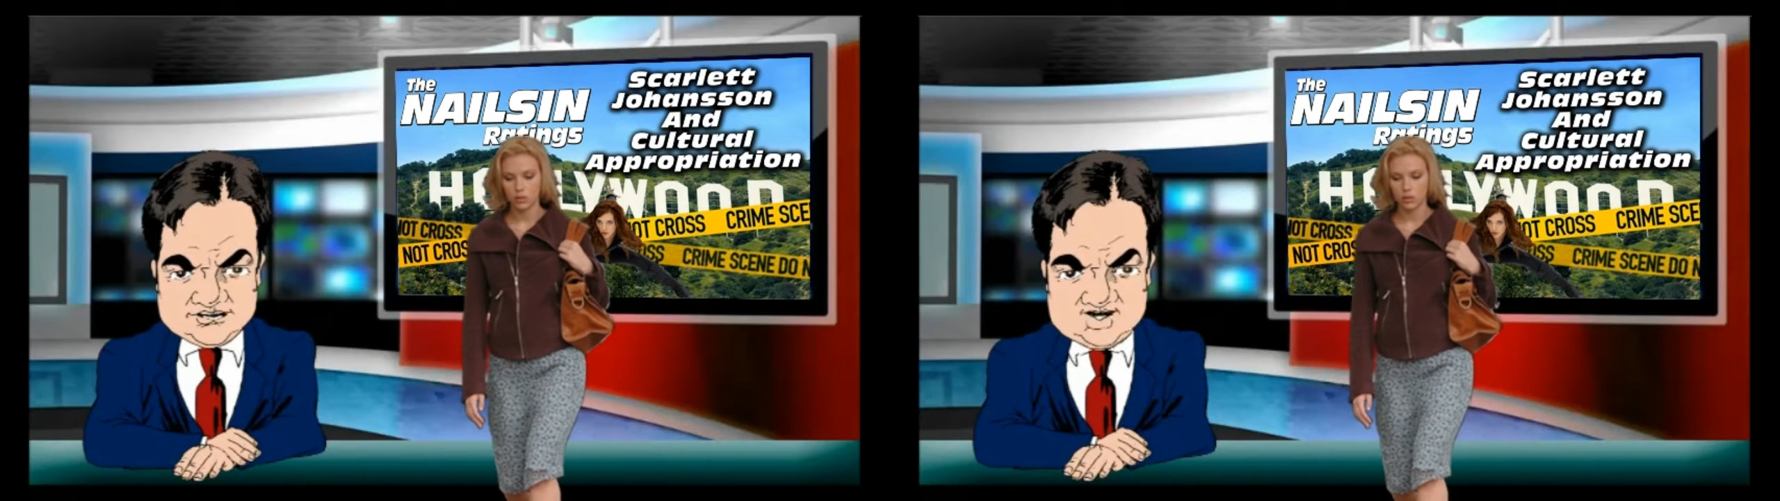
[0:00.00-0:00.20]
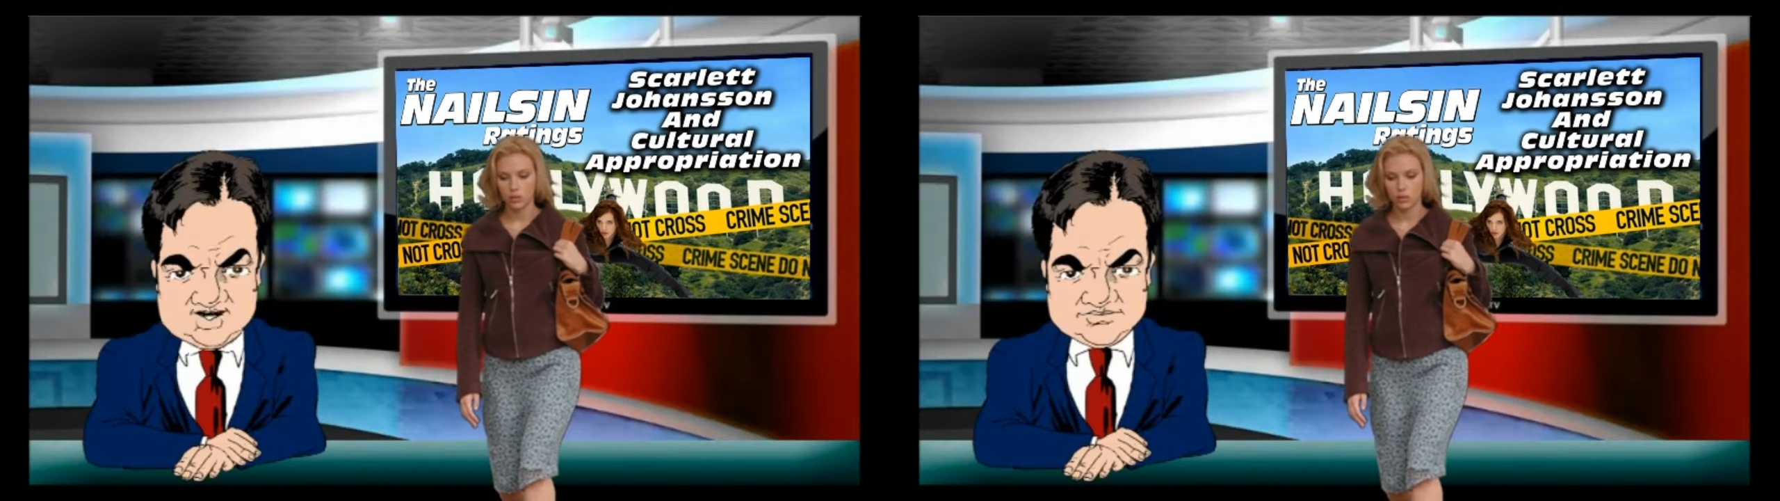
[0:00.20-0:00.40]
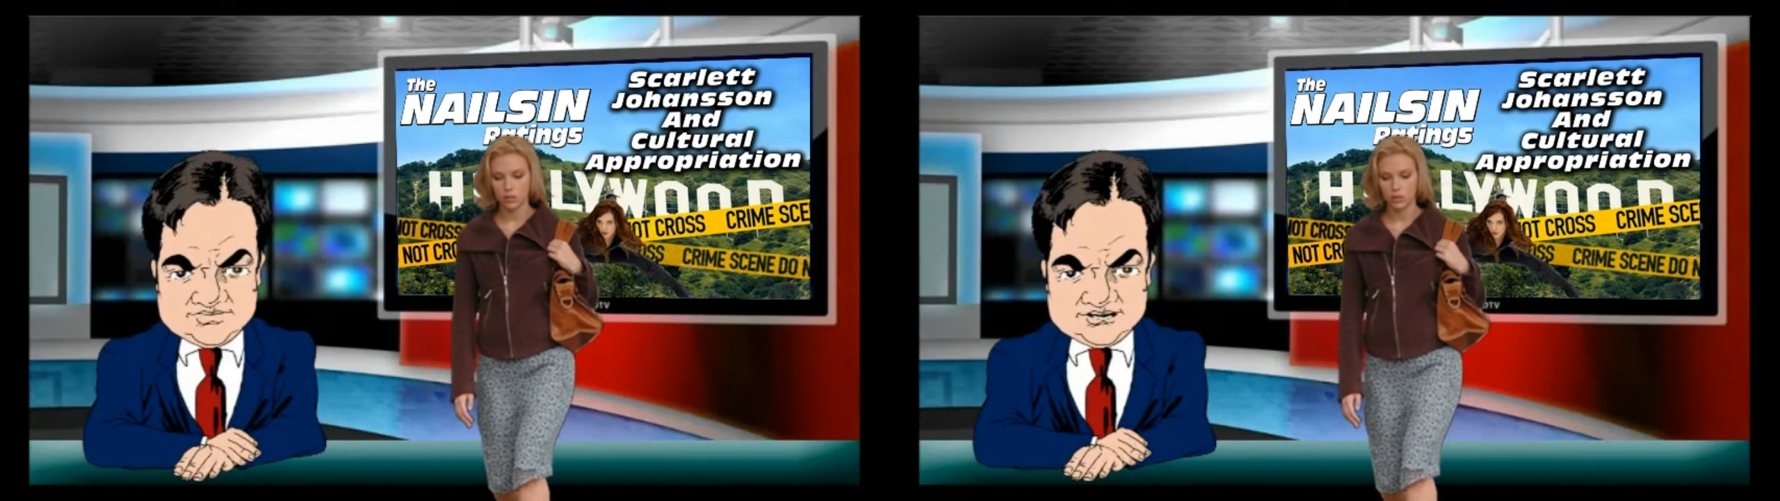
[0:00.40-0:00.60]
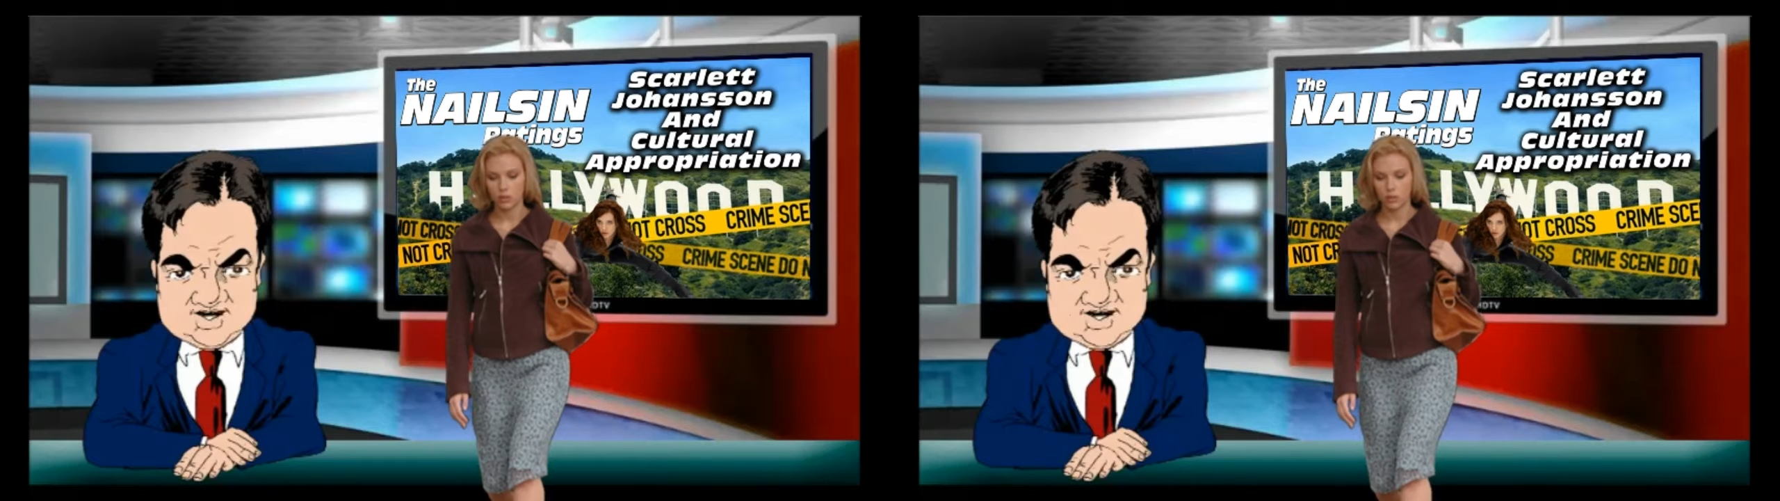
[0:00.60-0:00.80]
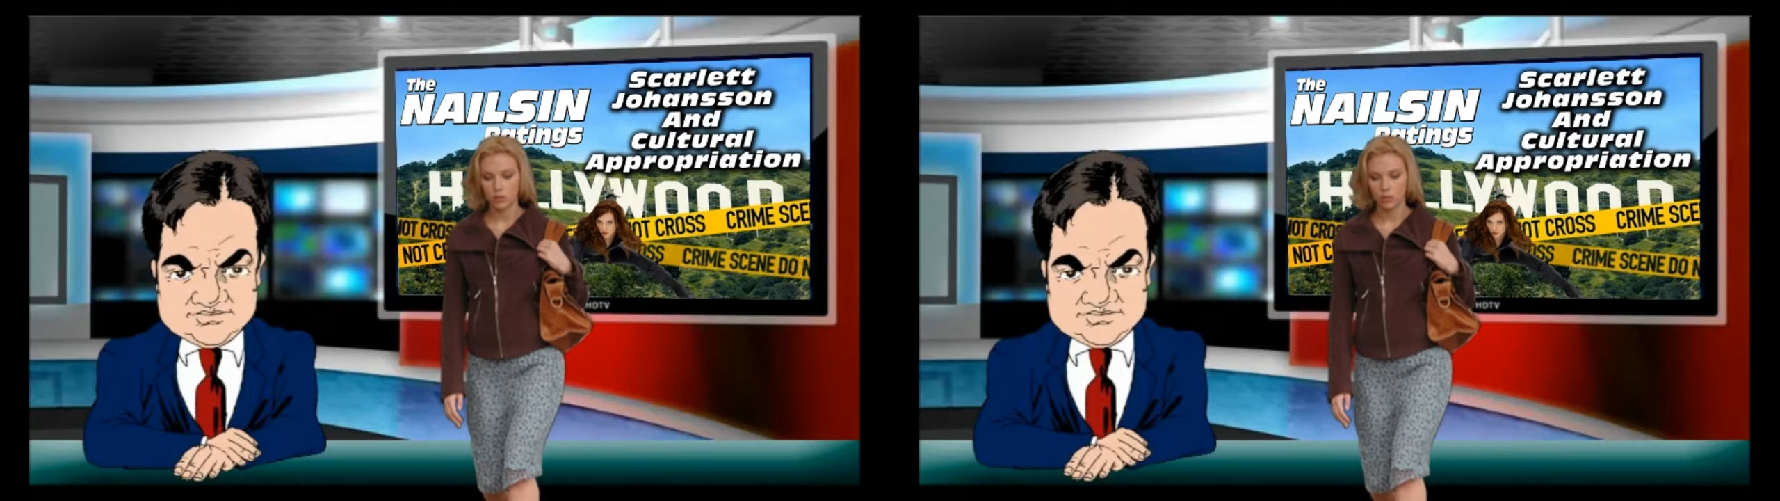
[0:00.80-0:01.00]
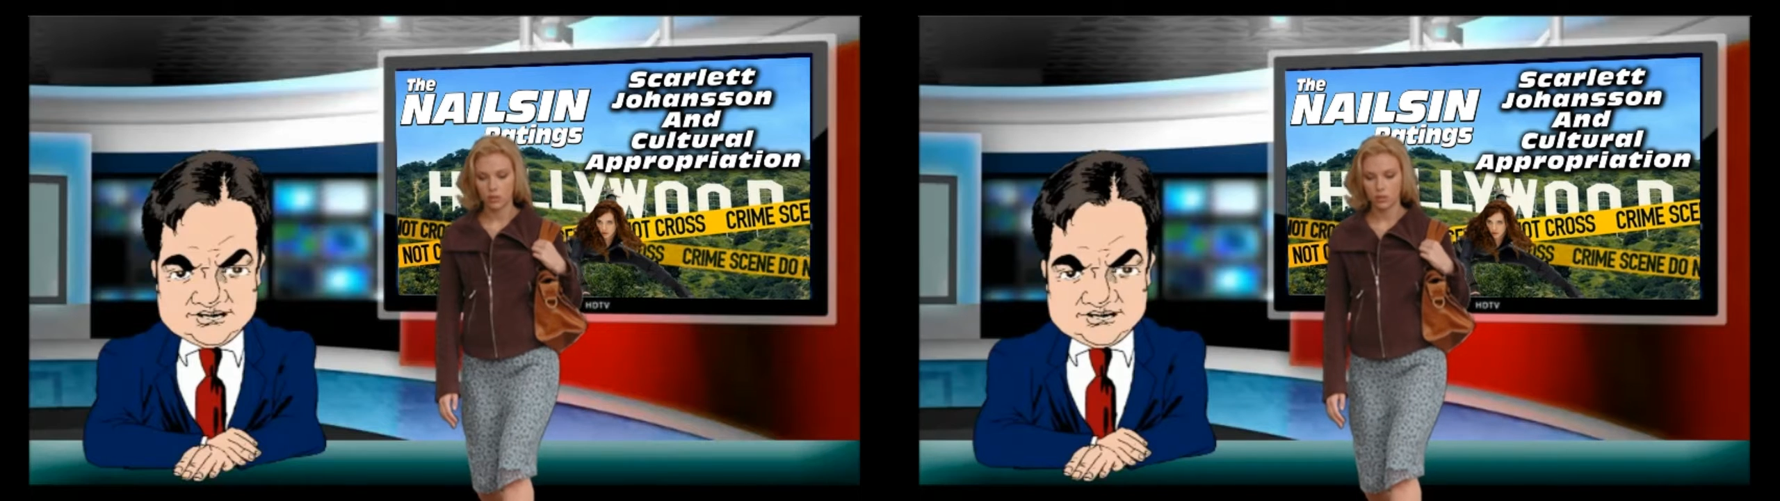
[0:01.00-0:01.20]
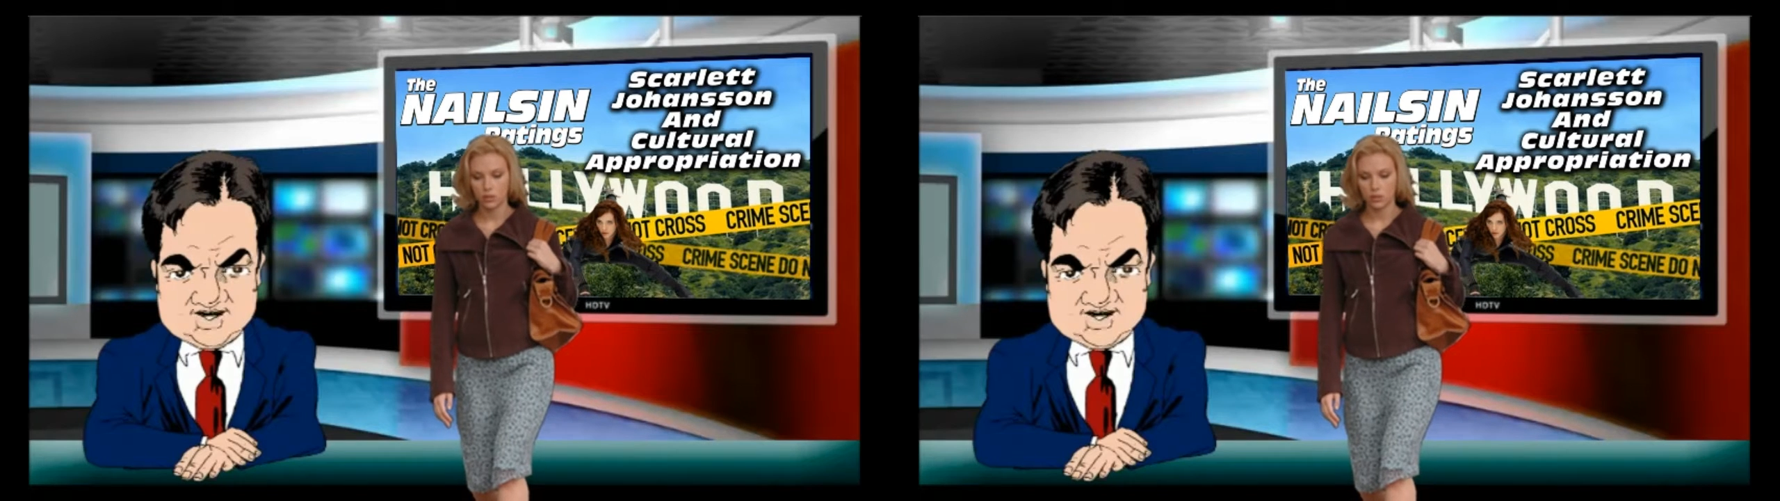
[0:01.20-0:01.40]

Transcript: Uh, she continued